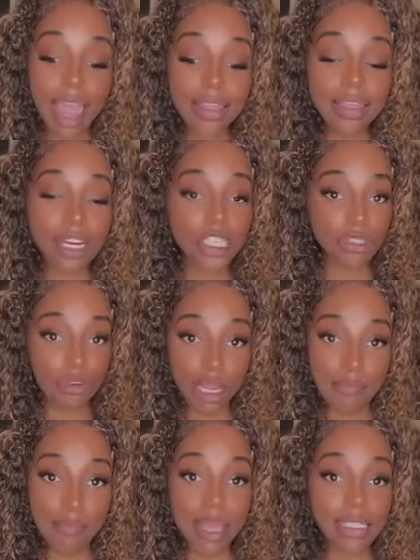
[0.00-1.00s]
that they're
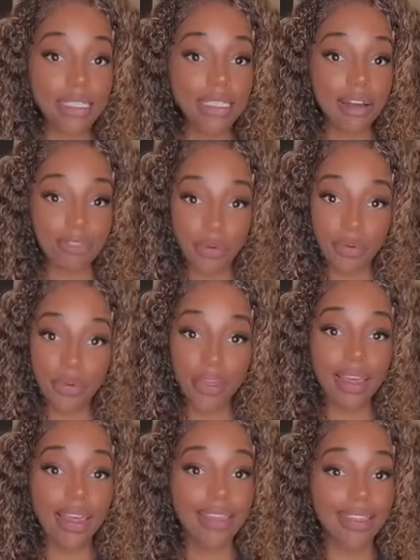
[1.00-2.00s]
showing up as the
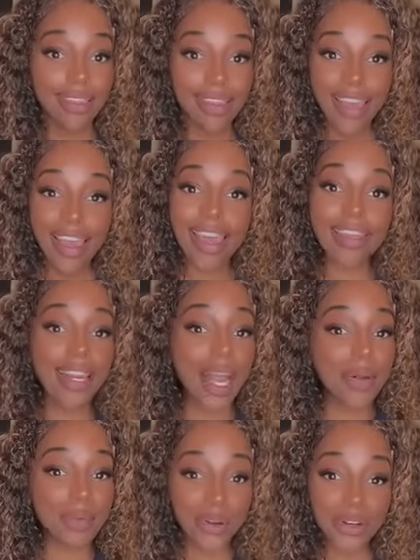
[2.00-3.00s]
Devil and the
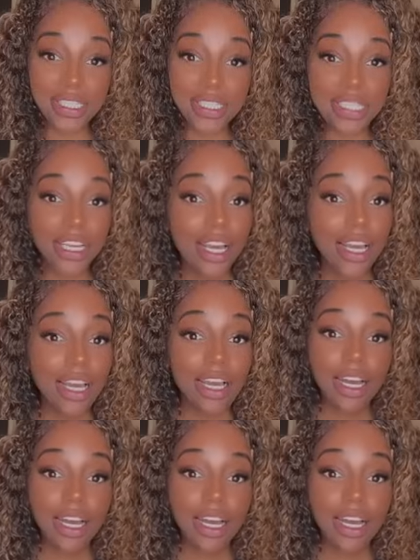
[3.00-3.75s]
Knight of Wands.